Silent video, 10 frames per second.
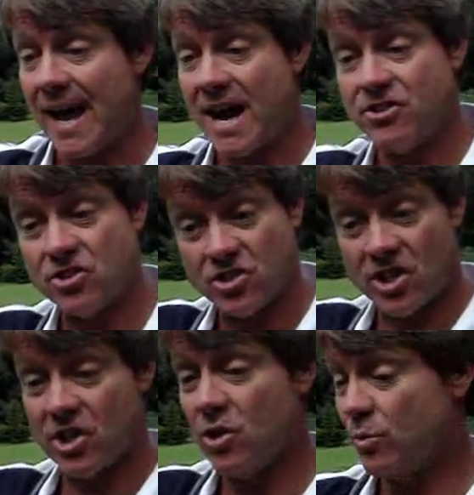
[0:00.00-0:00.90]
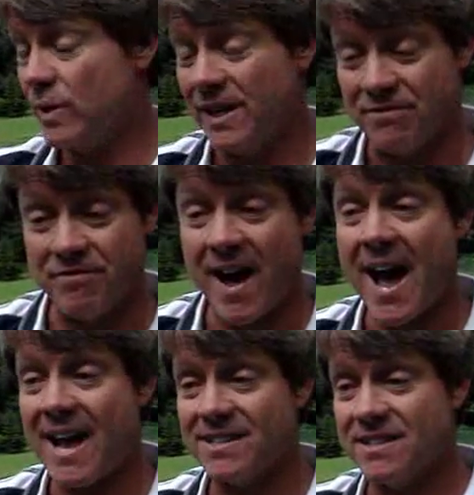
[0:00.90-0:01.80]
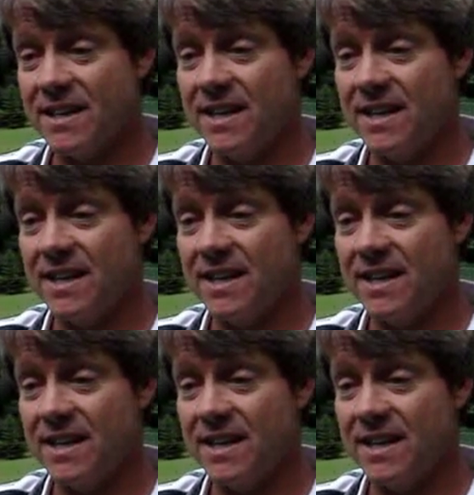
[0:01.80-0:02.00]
as you start to go really fast,